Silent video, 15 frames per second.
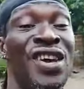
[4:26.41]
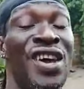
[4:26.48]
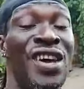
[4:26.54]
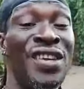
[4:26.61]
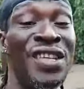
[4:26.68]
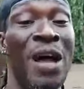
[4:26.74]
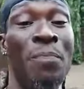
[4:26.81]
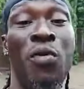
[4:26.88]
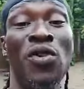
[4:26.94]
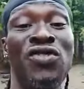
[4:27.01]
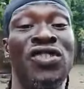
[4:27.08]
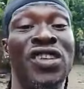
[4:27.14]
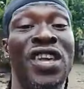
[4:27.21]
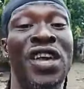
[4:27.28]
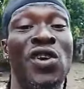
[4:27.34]
Now person
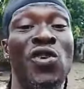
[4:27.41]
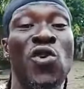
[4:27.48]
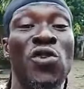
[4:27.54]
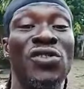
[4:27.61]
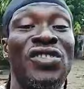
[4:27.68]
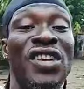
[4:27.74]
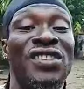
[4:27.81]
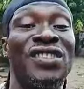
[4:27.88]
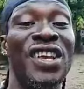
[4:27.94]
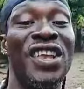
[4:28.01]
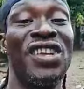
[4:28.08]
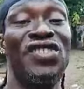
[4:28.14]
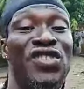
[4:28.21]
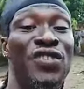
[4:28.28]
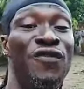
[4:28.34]
in content say the
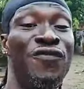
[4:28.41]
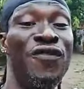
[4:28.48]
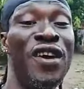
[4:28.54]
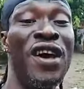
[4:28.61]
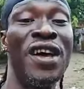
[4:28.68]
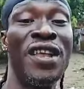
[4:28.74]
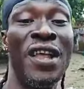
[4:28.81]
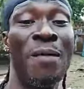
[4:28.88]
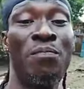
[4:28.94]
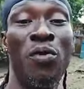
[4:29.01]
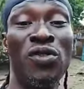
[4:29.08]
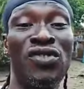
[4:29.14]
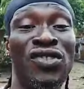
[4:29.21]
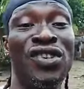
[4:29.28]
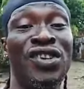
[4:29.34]
thief. Now
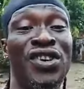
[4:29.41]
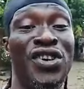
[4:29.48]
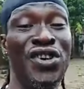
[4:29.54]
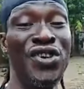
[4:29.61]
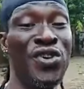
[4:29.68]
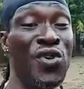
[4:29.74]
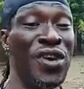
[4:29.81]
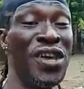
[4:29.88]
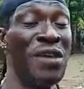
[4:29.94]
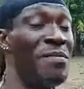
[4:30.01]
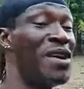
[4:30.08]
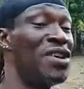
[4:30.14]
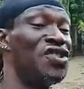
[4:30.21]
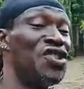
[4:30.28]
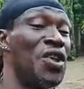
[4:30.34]
person, you know, in image
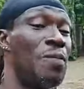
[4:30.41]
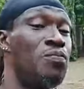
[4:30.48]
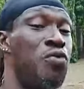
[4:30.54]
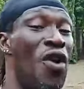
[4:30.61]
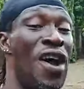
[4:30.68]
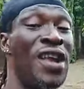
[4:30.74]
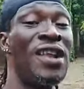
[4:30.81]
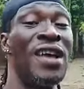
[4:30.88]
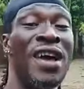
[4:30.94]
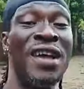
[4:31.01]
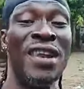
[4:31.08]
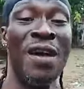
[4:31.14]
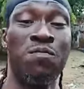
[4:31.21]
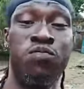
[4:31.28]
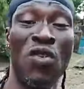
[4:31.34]
they poil. Now
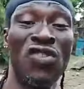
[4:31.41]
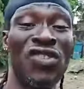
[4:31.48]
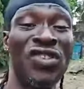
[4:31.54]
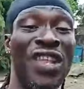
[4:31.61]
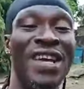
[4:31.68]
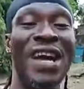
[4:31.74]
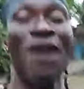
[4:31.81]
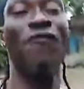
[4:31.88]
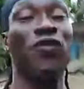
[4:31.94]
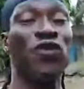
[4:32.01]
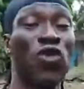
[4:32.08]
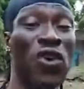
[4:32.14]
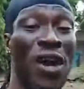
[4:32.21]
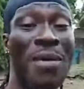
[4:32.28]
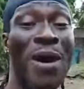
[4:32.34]
person they can't for talk
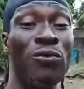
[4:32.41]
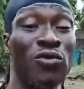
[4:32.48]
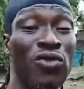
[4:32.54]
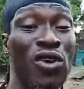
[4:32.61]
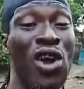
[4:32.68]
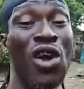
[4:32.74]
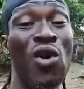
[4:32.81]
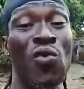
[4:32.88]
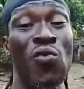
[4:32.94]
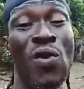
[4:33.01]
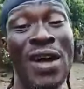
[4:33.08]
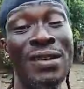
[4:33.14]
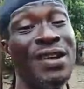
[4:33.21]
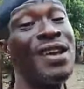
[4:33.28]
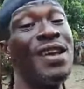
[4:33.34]
about. One
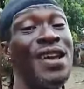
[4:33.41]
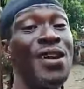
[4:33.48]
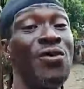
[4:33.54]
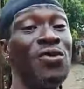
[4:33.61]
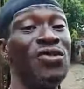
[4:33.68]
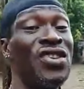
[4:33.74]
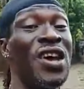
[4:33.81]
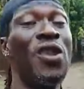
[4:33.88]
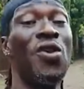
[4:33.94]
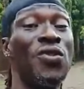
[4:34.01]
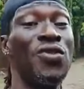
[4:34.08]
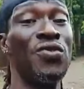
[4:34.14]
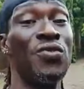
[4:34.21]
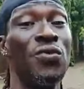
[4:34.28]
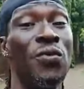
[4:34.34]
day it will tell on you.